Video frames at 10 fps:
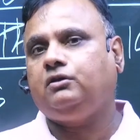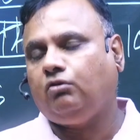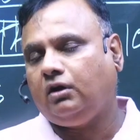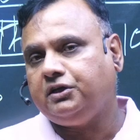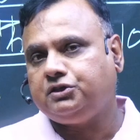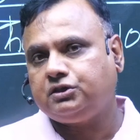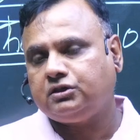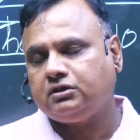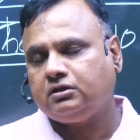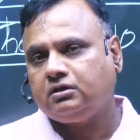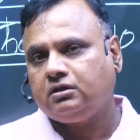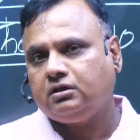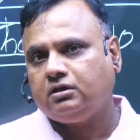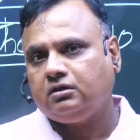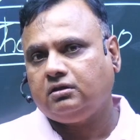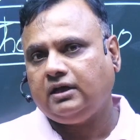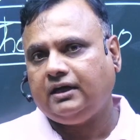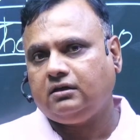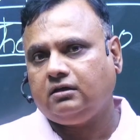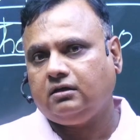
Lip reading: knowledge, that